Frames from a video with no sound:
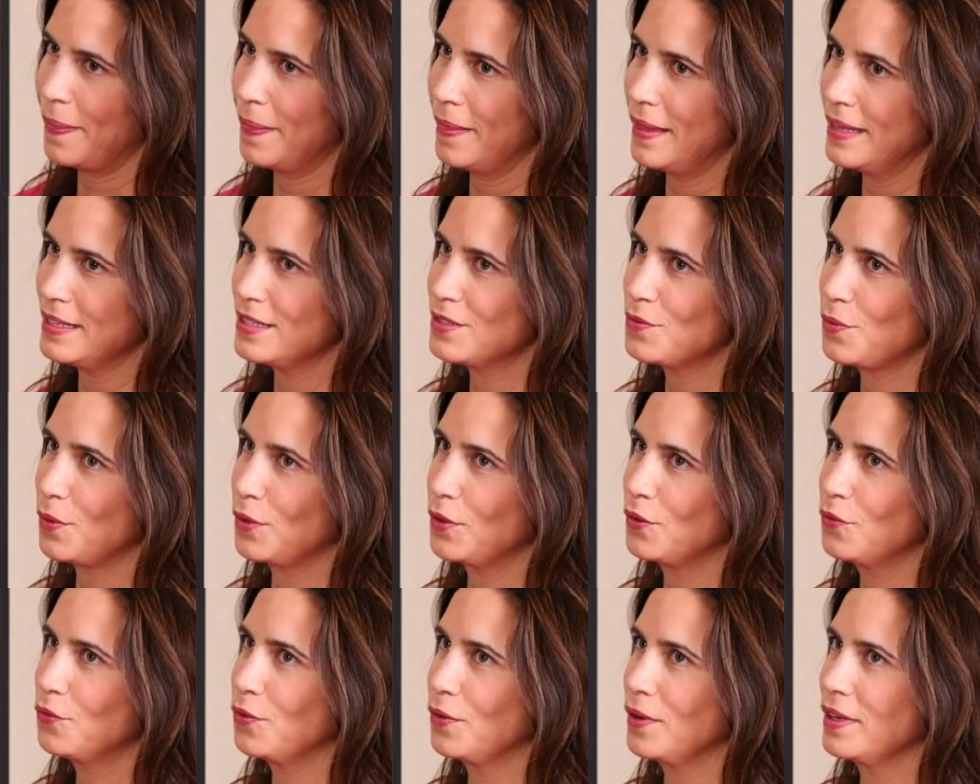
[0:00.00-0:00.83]
That's
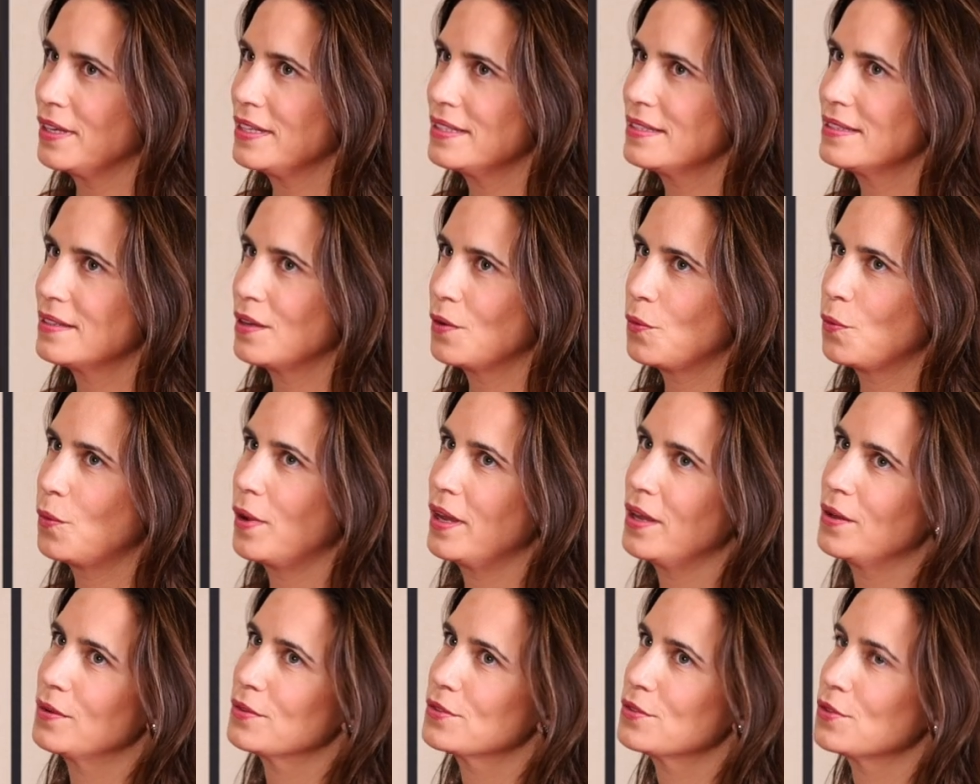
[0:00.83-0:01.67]
wonderful. Is it a
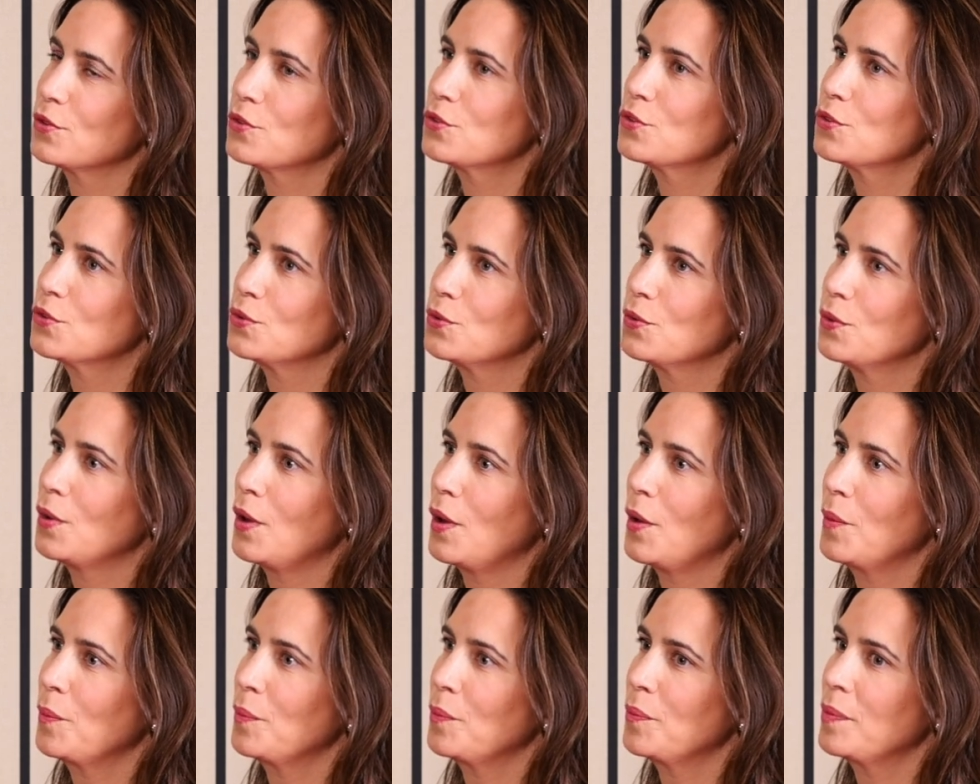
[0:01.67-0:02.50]
way also to
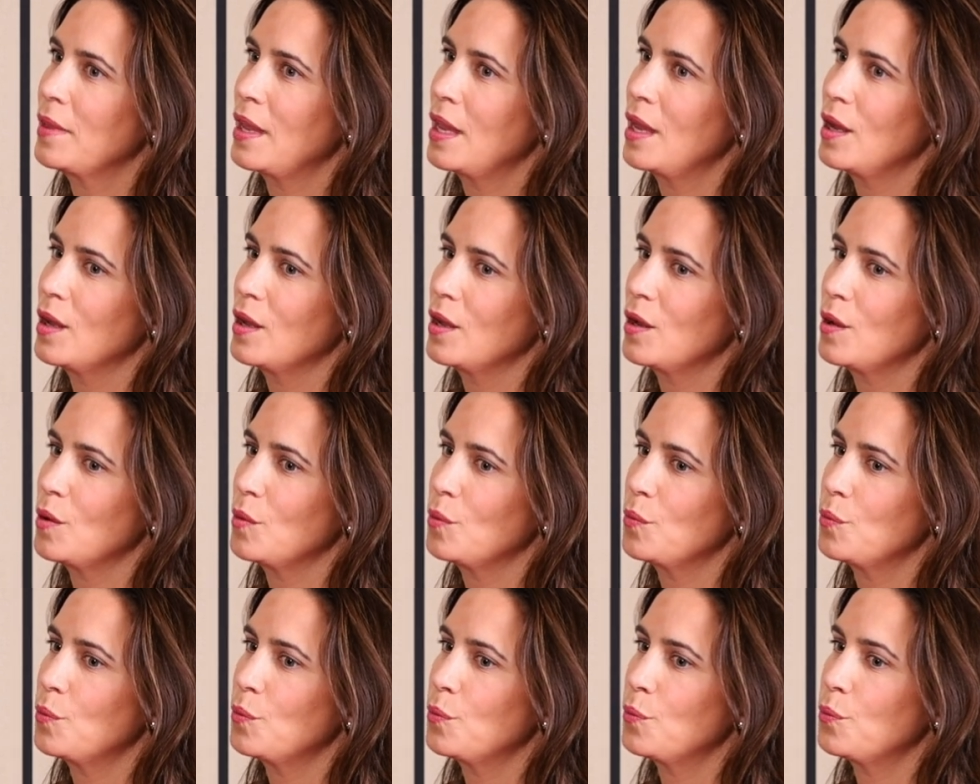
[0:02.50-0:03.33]
um,
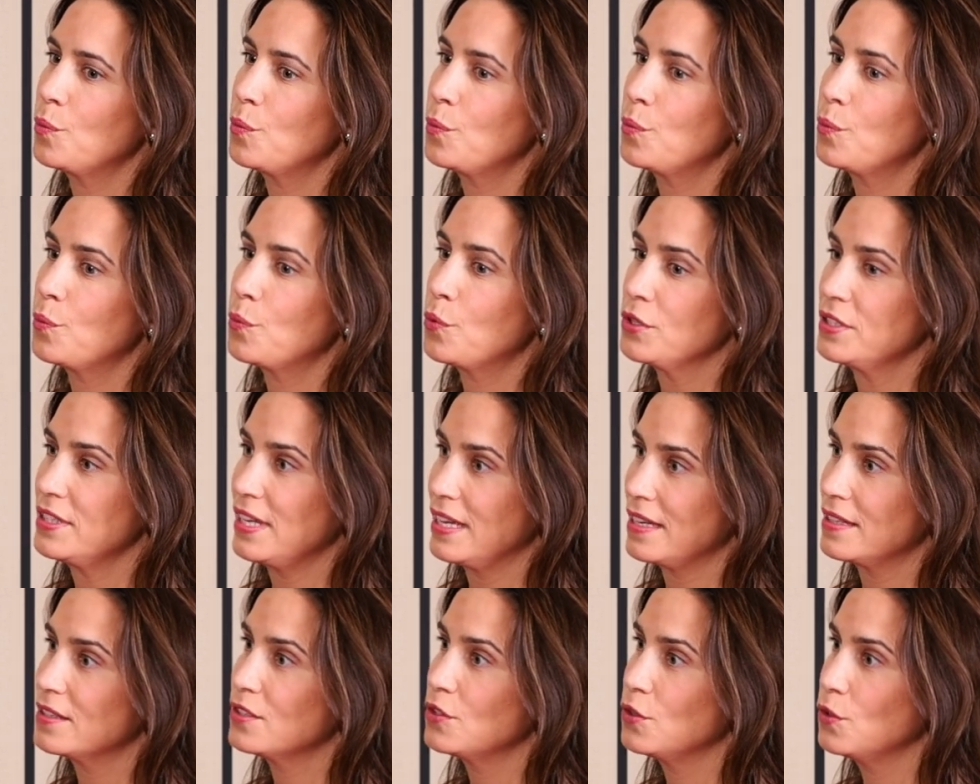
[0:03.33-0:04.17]

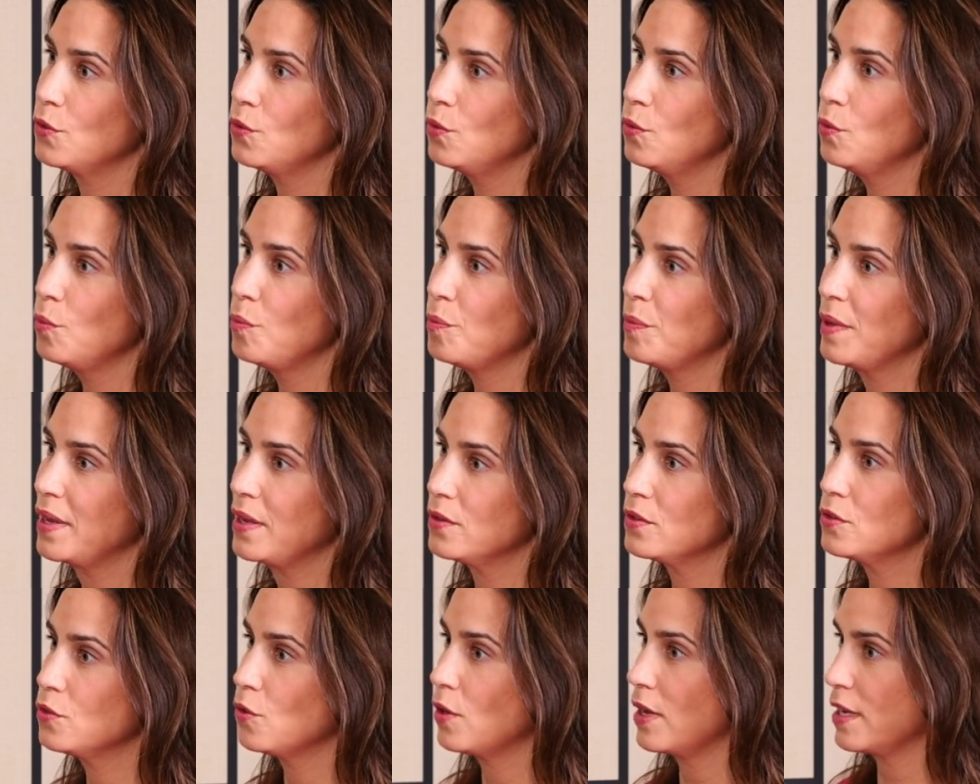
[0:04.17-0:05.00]
protect you
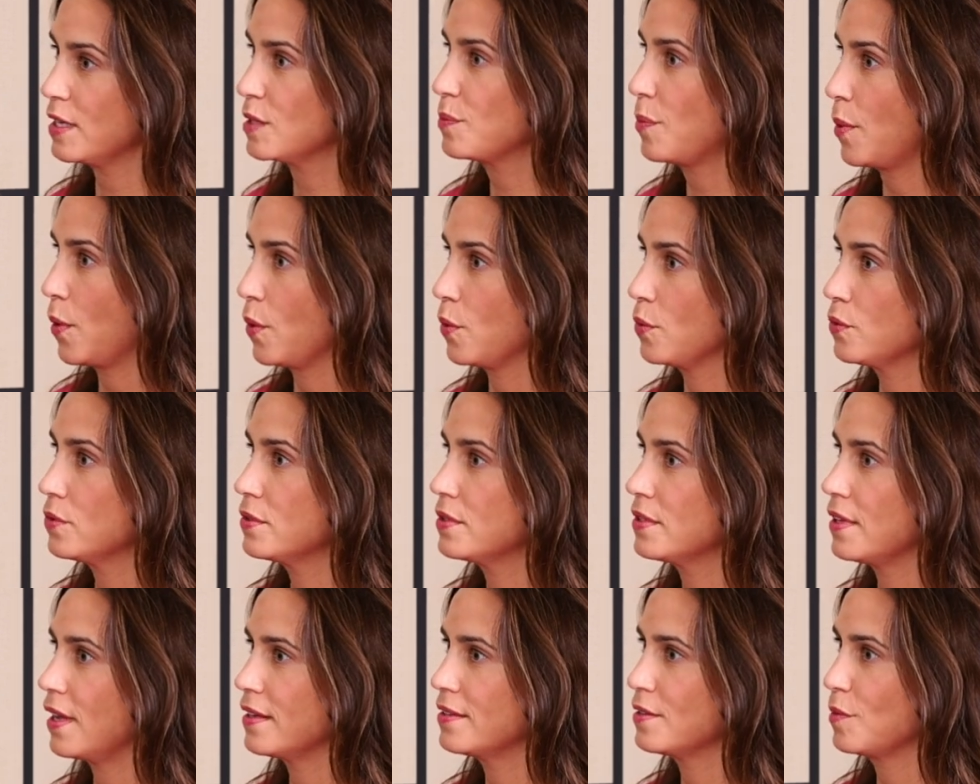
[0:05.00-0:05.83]
because you're
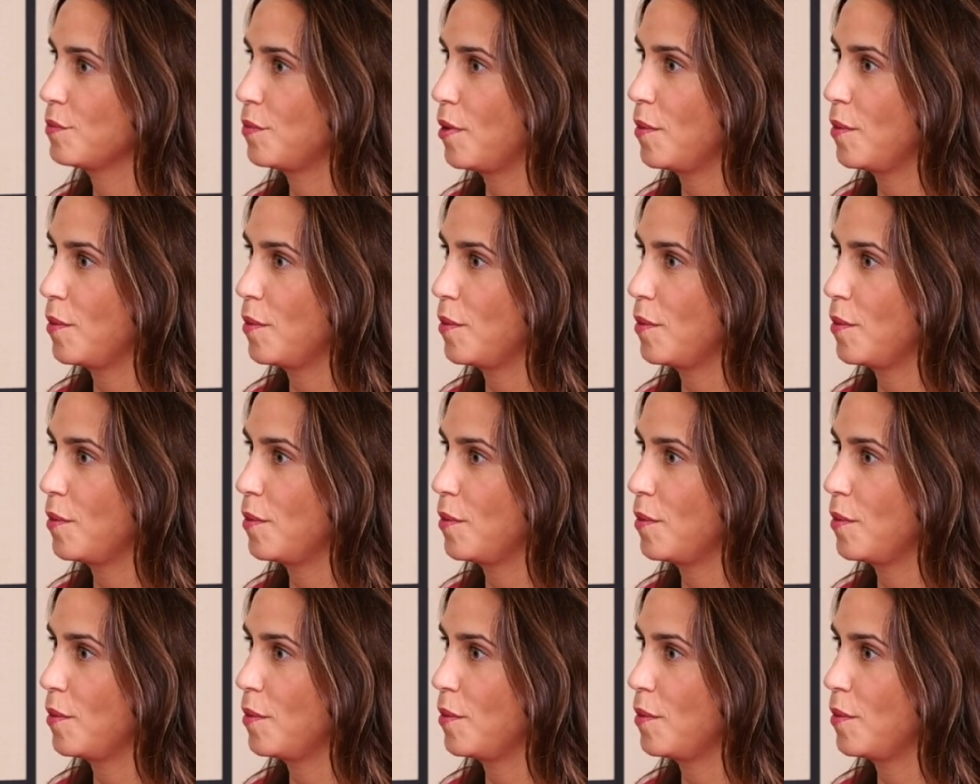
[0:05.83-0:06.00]
exposed as a